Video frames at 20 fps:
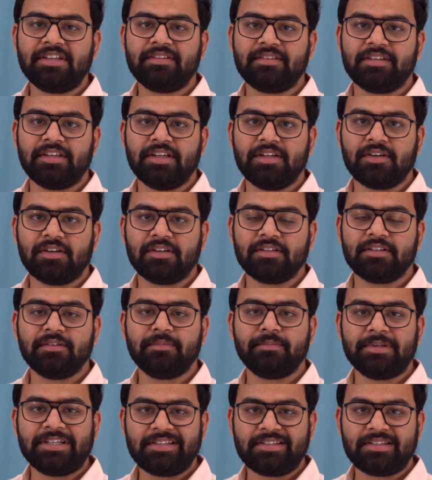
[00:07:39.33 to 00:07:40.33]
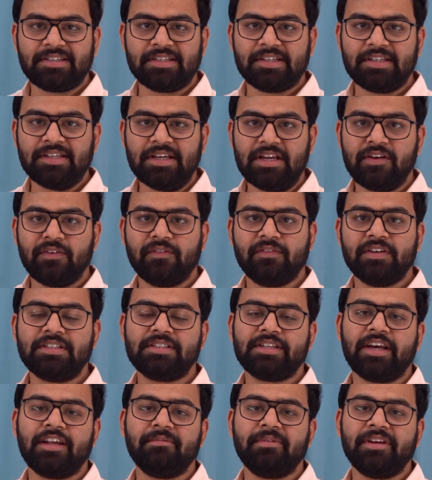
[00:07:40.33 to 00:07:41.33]
seen on the PC, which
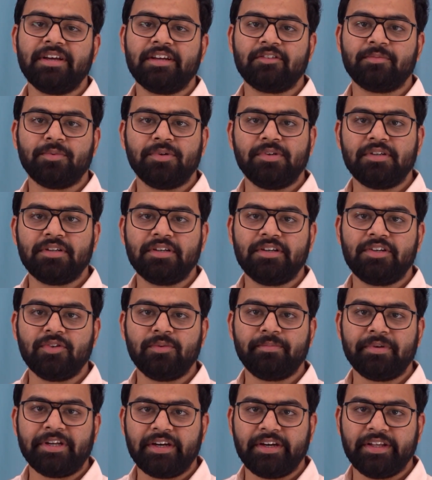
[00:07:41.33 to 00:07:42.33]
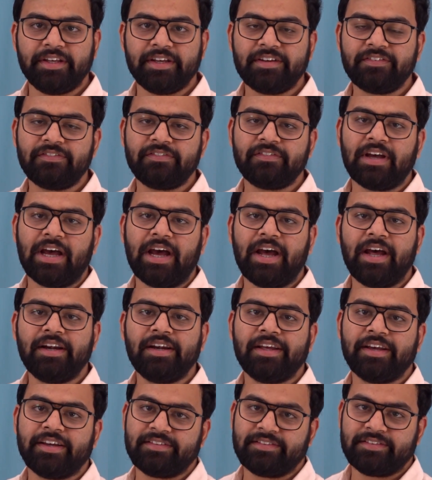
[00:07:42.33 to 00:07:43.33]
can be exported to PDF
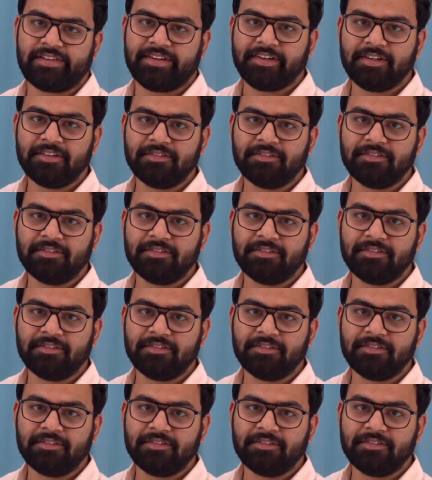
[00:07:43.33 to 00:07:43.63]
and Excel.